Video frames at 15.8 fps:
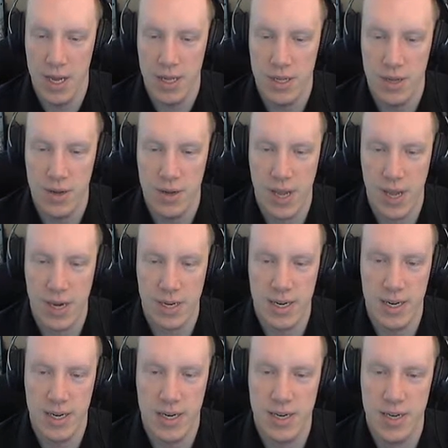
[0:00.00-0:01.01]
So yeah,
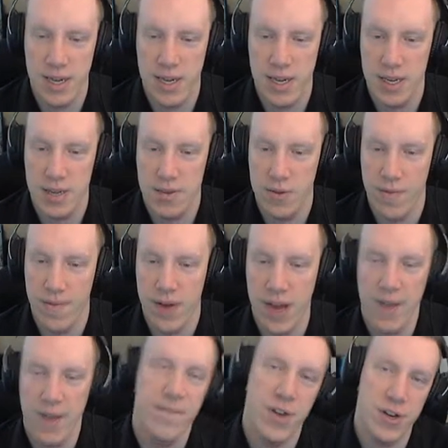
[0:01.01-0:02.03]
Gluttony,
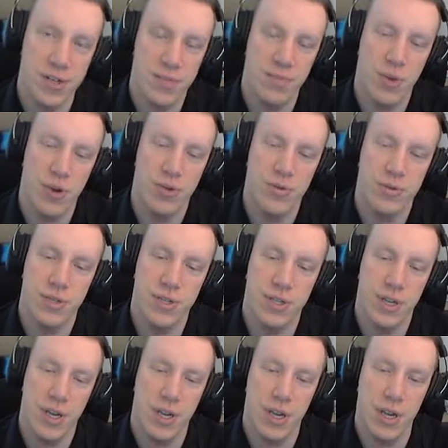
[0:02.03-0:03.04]
Nofai first most.
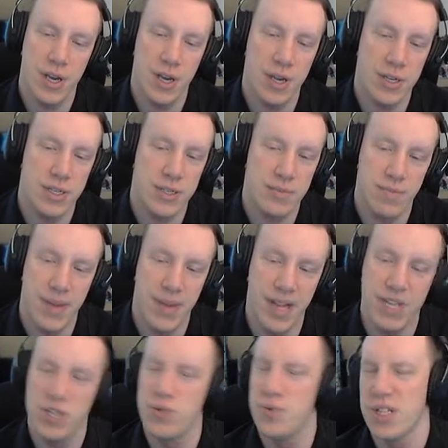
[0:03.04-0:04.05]

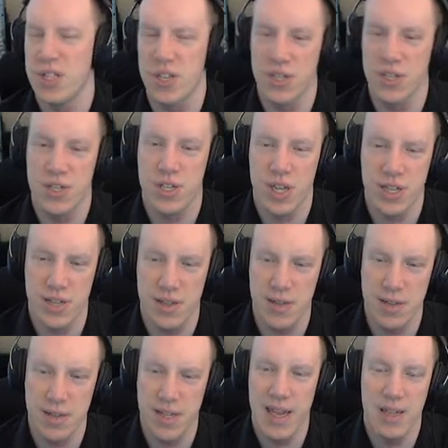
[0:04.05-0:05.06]
Pidge will just get
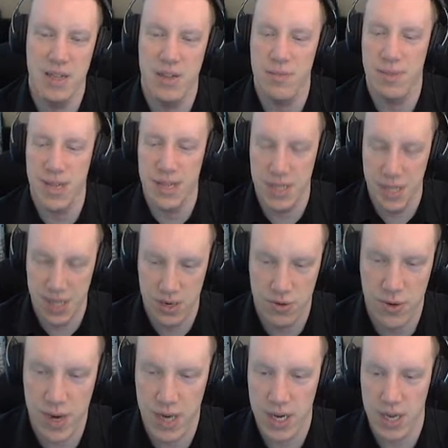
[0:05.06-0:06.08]
some easy
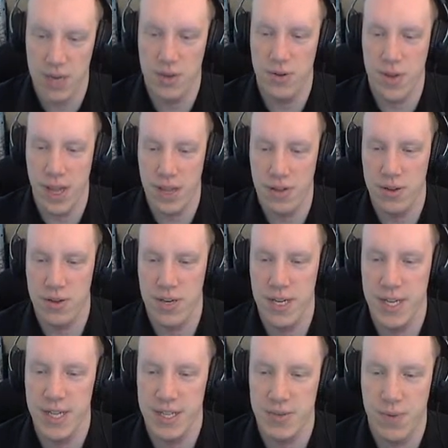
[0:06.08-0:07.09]
training to get to at
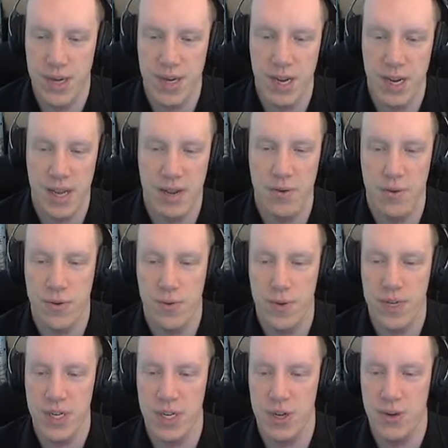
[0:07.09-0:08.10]
least 20 or
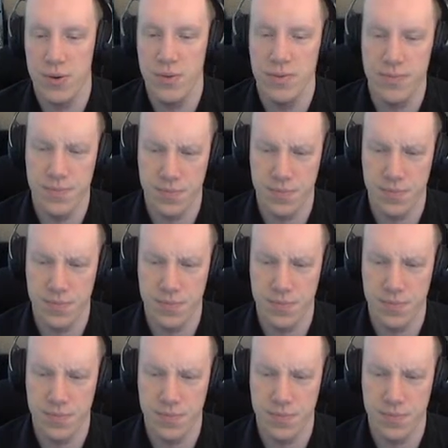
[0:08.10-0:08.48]
22.